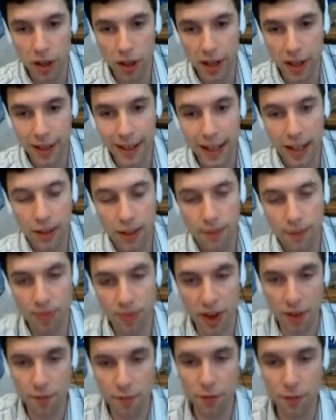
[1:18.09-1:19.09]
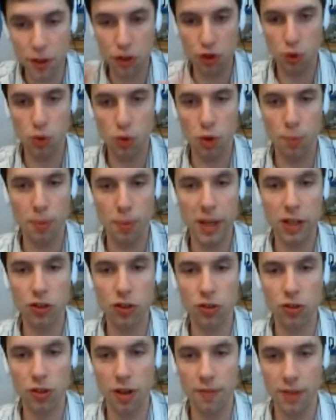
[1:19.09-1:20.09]
like get a visual
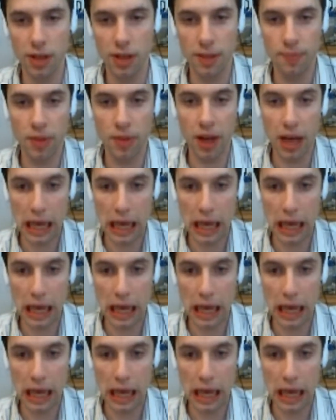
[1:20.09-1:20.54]
picture of it,